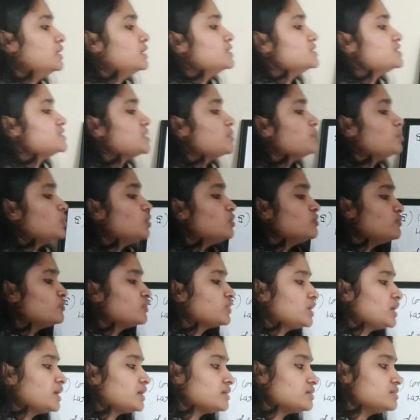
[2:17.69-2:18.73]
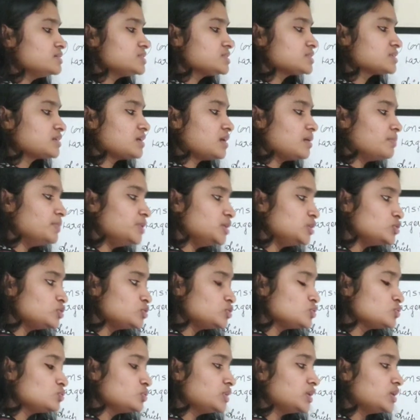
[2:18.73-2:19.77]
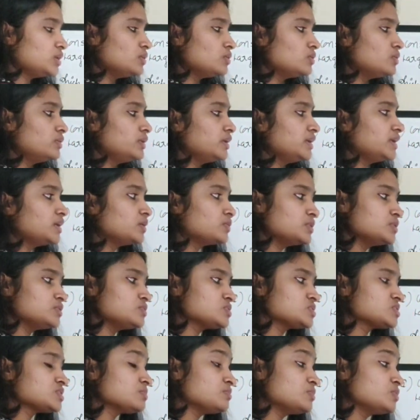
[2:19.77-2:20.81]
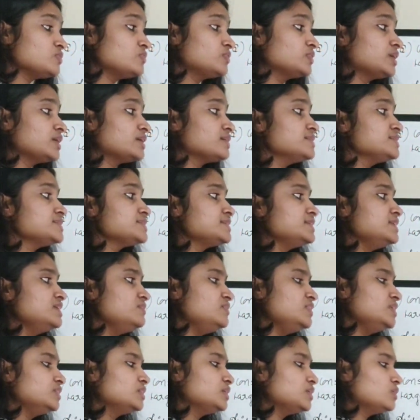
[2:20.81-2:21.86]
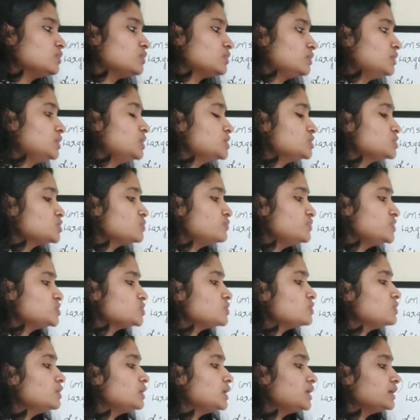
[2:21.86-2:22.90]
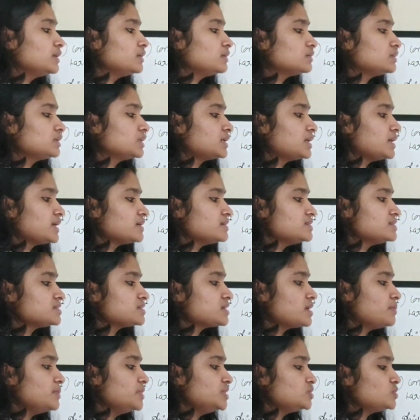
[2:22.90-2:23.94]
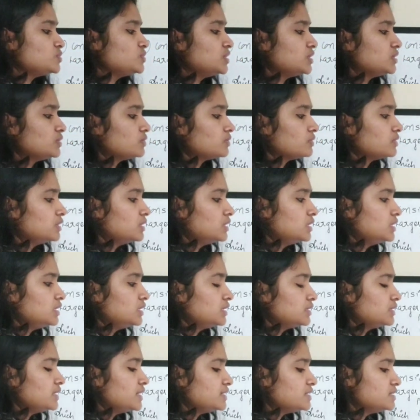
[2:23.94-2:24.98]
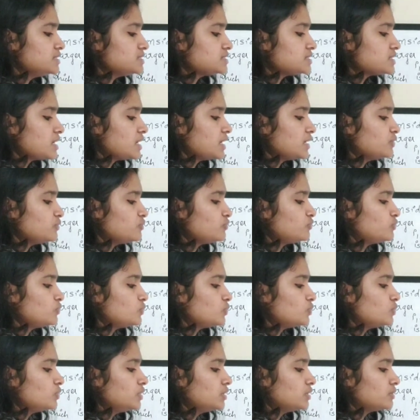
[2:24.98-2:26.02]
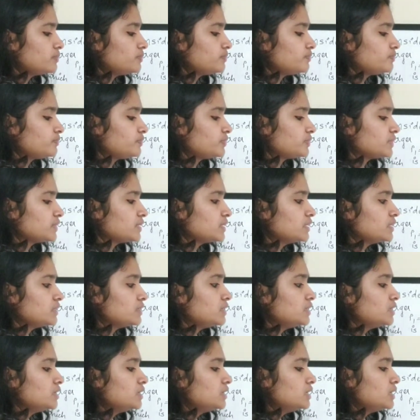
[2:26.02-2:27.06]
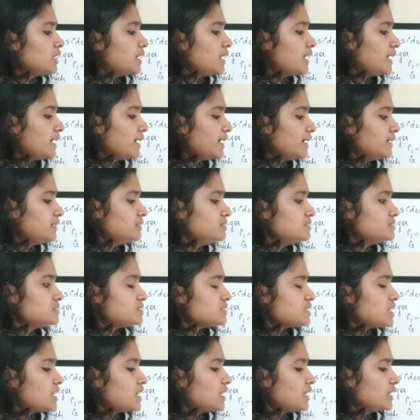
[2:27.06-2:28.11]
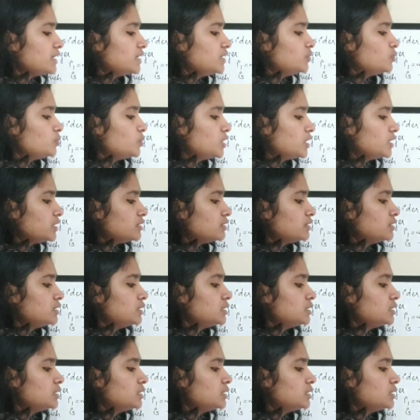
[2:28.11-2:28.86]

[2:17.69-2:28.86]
Sum of currents coming to the node equal to sum of currents leaving the node. So which all are the currents coming to the node? That is I4 and I1.